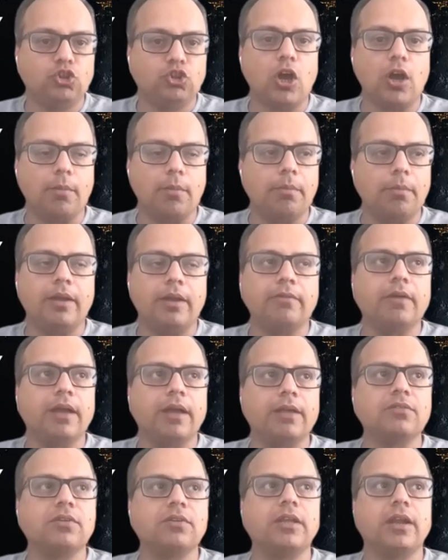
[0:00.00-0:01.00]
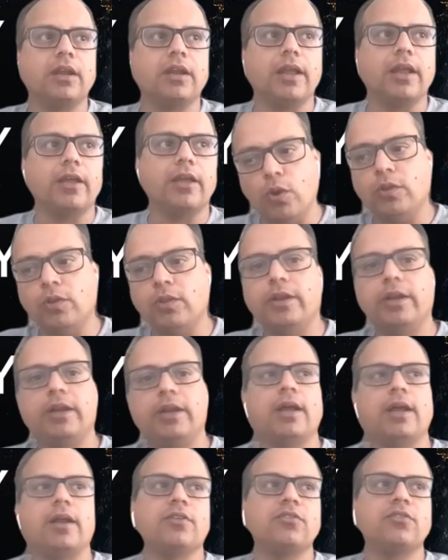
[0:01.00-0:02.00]
job as needed. Go into the
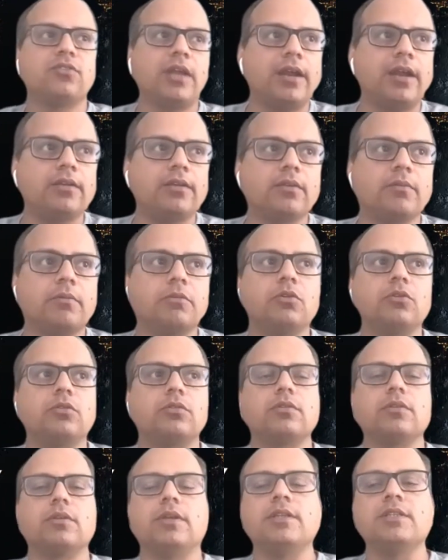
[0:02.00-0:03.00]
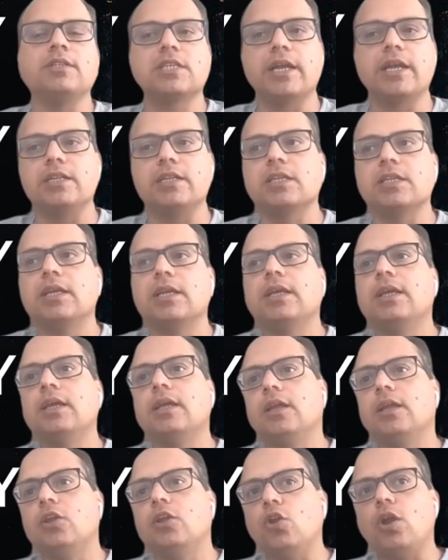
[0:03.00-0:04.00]
data, understand some of those insights,
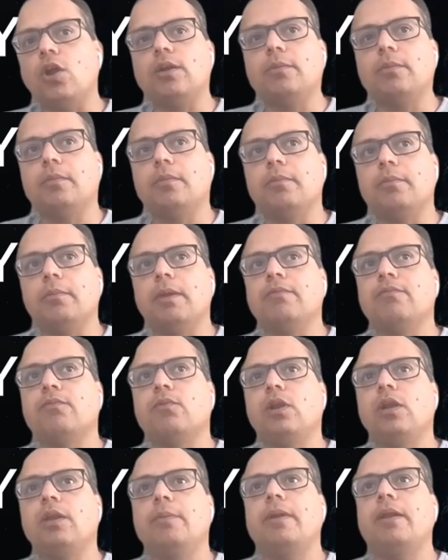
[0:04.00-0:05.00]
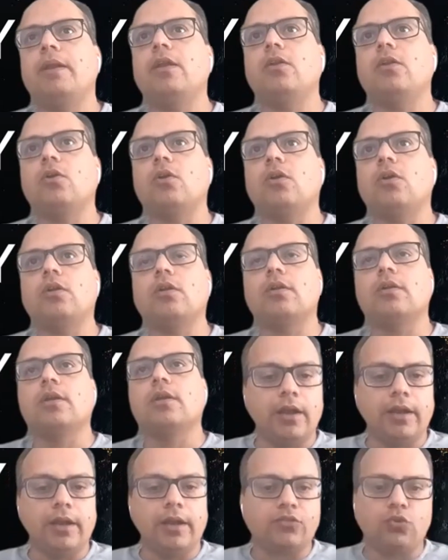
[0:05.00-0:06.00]
not be fully dependent on
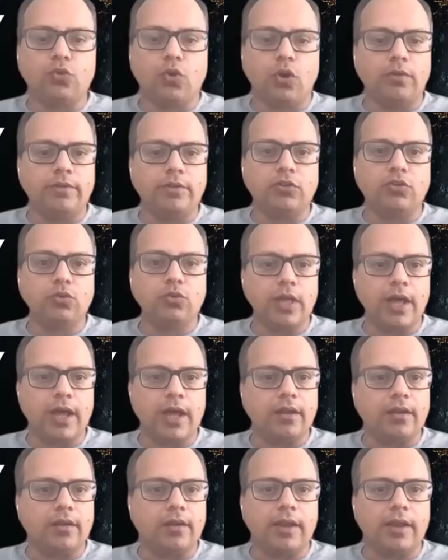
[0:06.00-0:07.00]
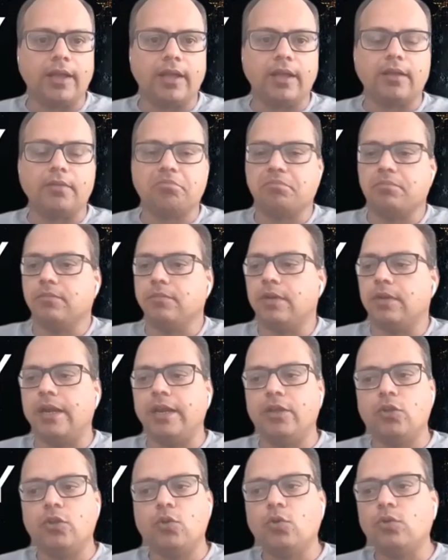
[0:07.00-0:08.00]
analytics to always do that. Like
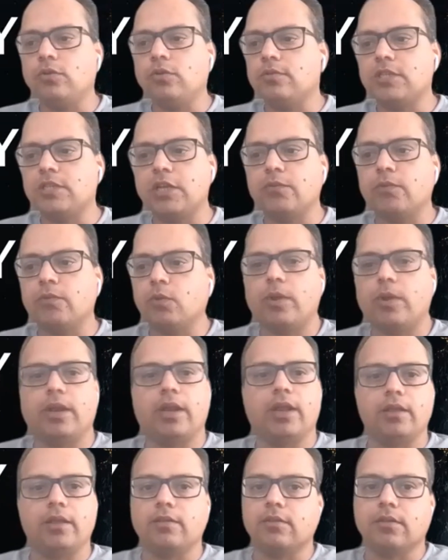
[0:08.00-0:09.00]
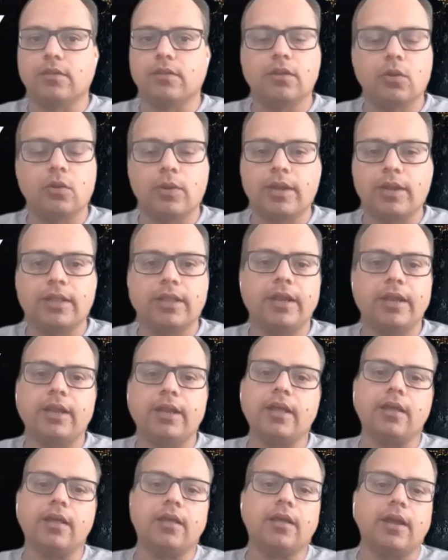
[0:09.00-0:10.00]
writing your own SQL queries, looking at the
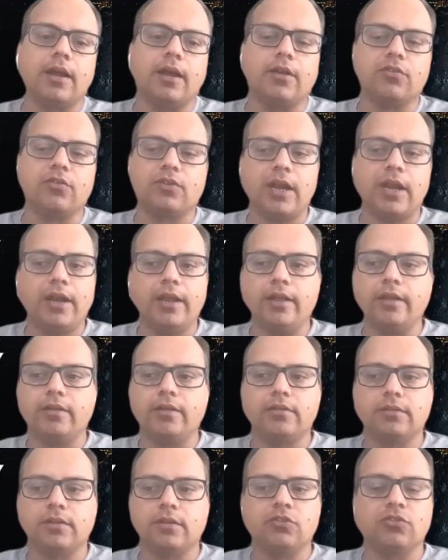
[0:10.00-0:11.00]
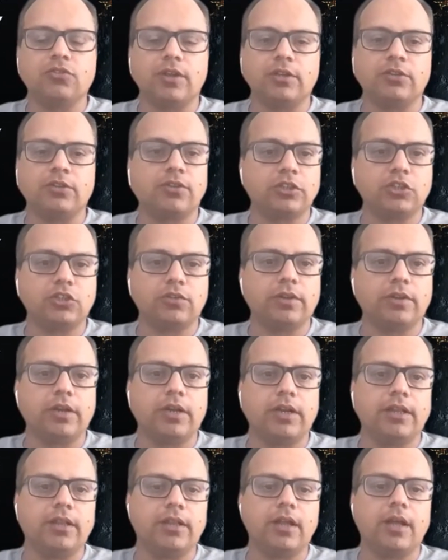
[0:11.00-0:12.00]
data, understanding the structure of the
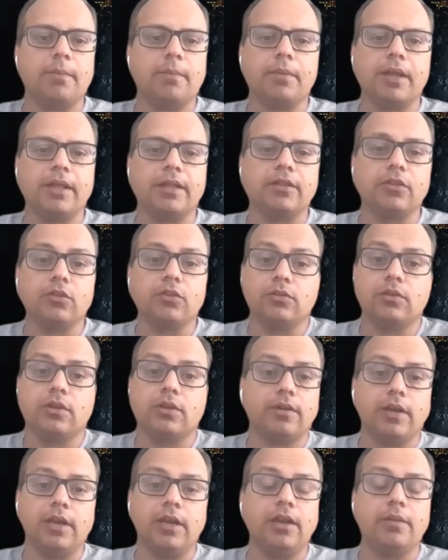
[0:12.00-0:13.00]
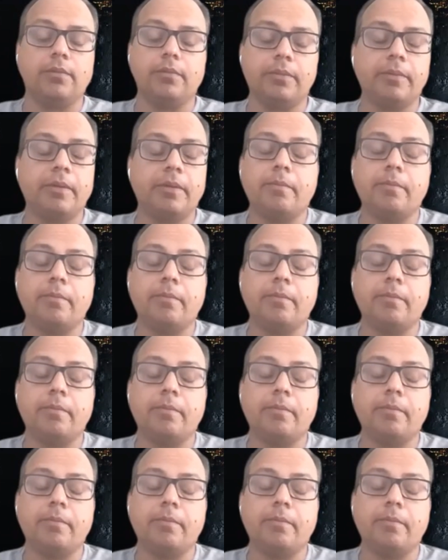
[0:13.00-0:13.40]
data in the company. I think those are really